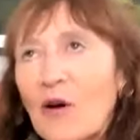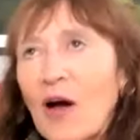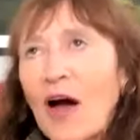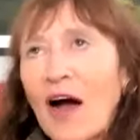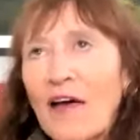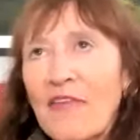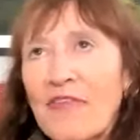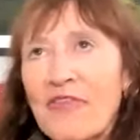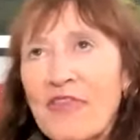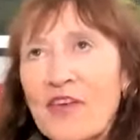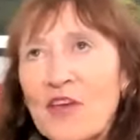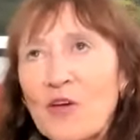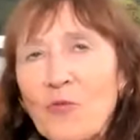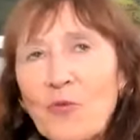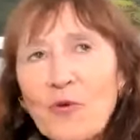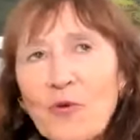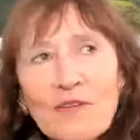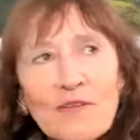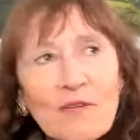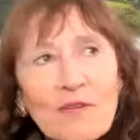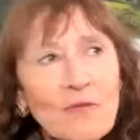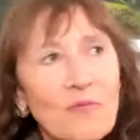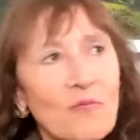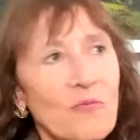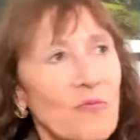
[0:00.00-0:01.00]
I think
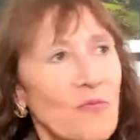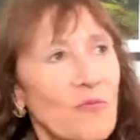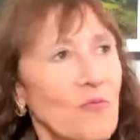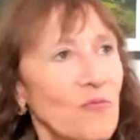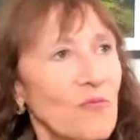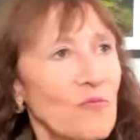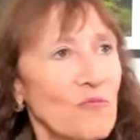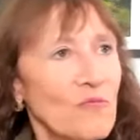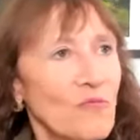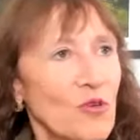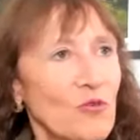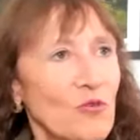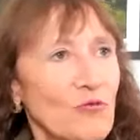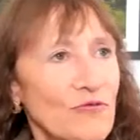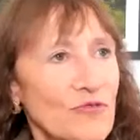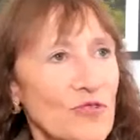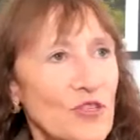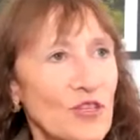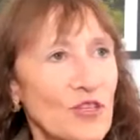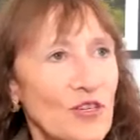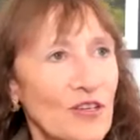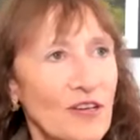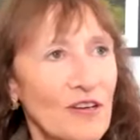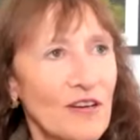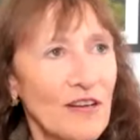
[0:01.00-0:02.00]
we you've
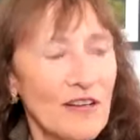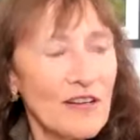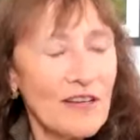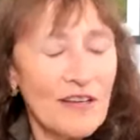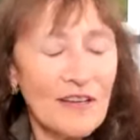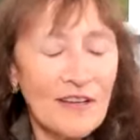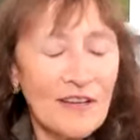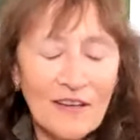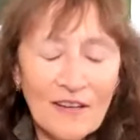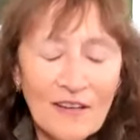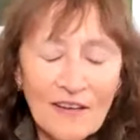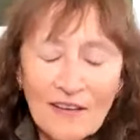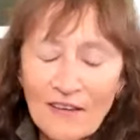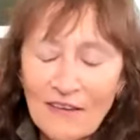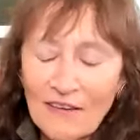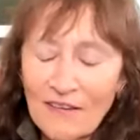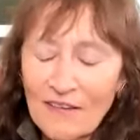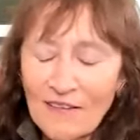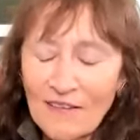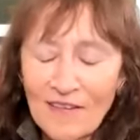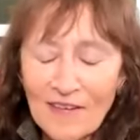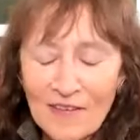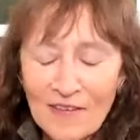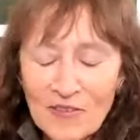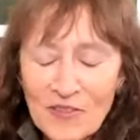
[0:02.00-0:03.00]
certainly uh,
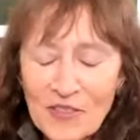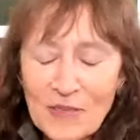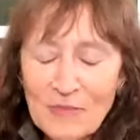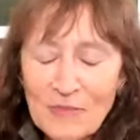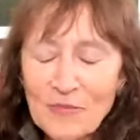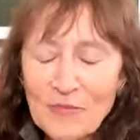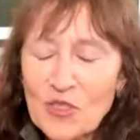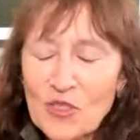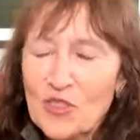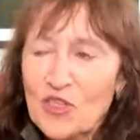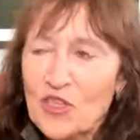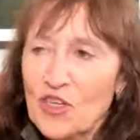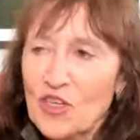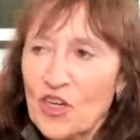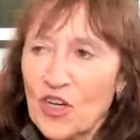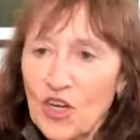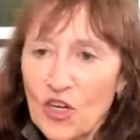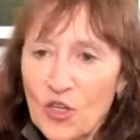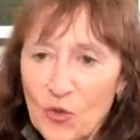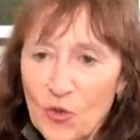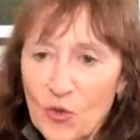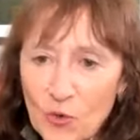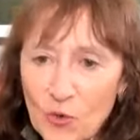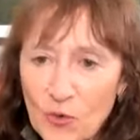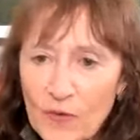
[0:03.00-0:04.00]
seemed to
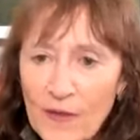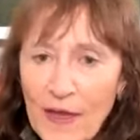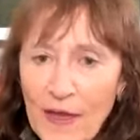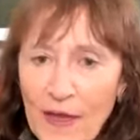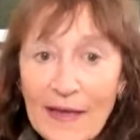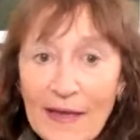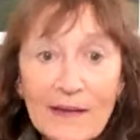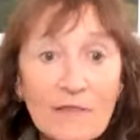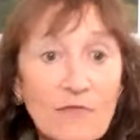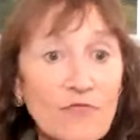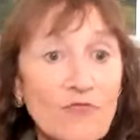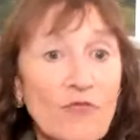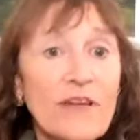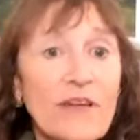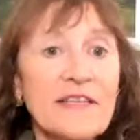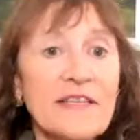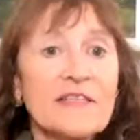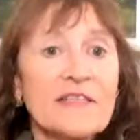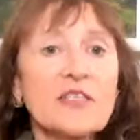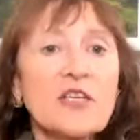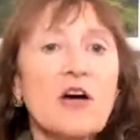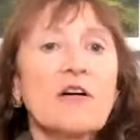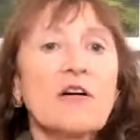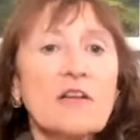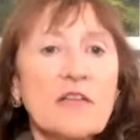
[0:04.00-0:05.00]
conclude that
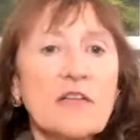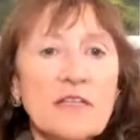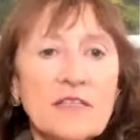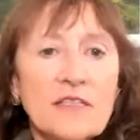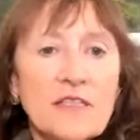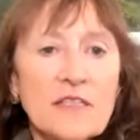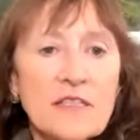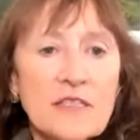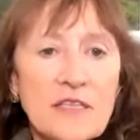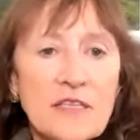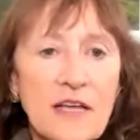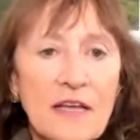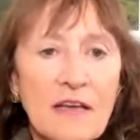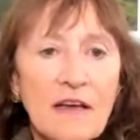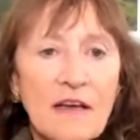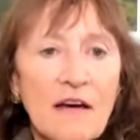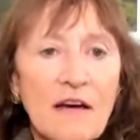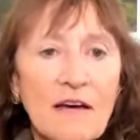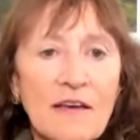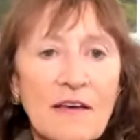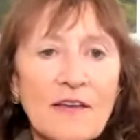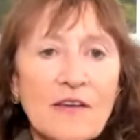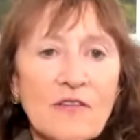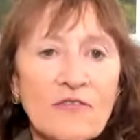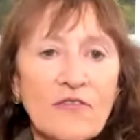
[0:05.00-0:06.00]
rates are going to stay
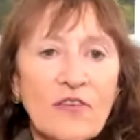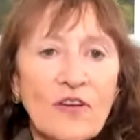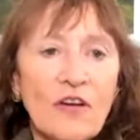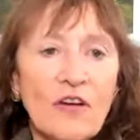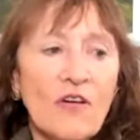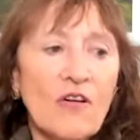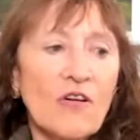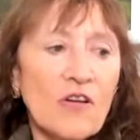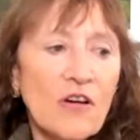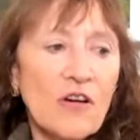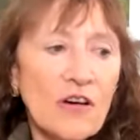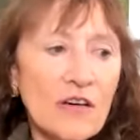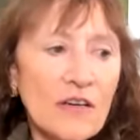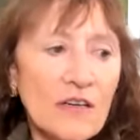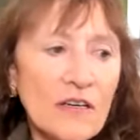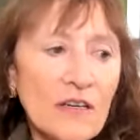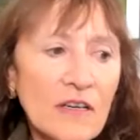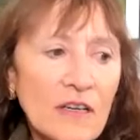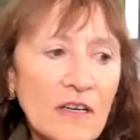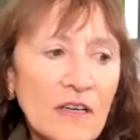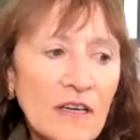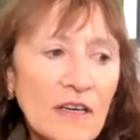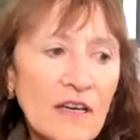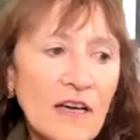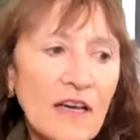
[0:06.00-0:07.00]
higher for longer,
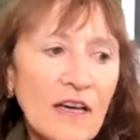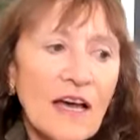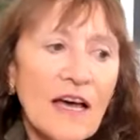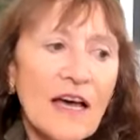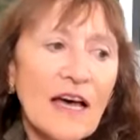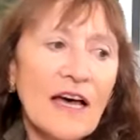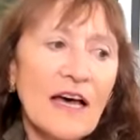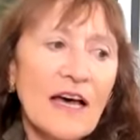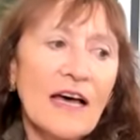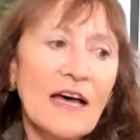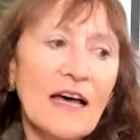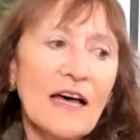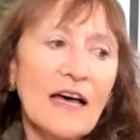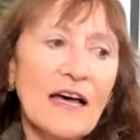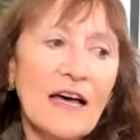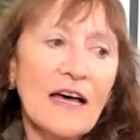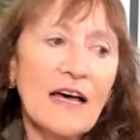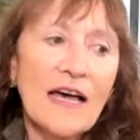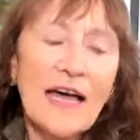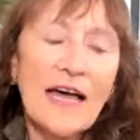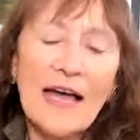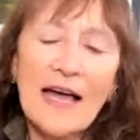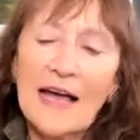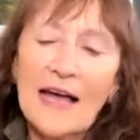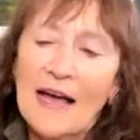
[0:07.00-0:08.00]
uh,
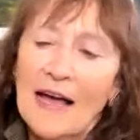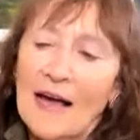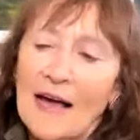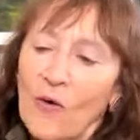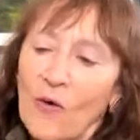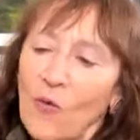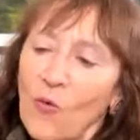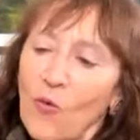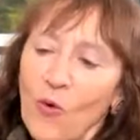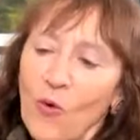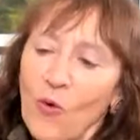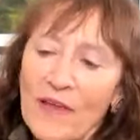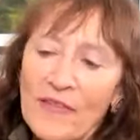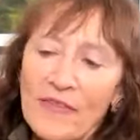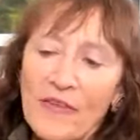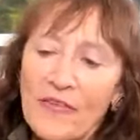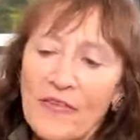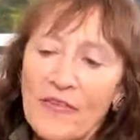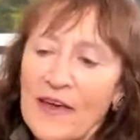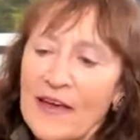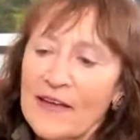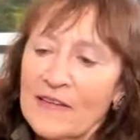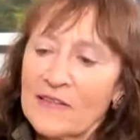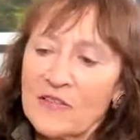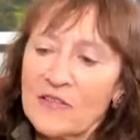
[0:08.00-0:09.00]
whether
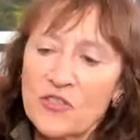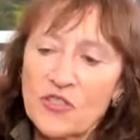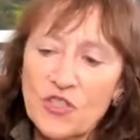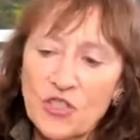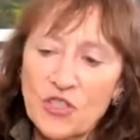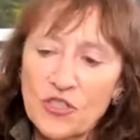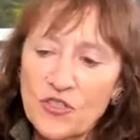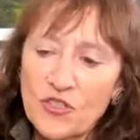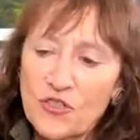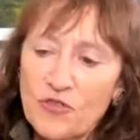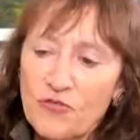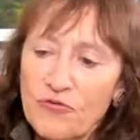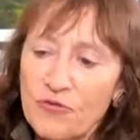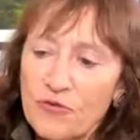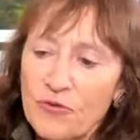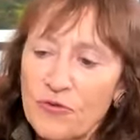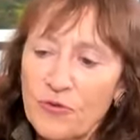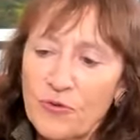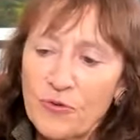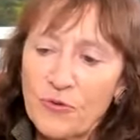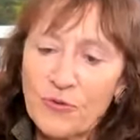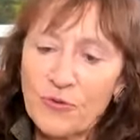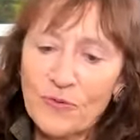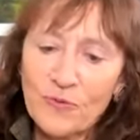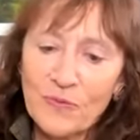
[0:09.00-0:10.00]
that's just
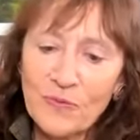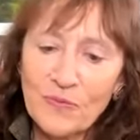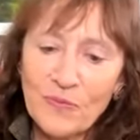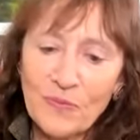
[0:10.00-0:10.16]
through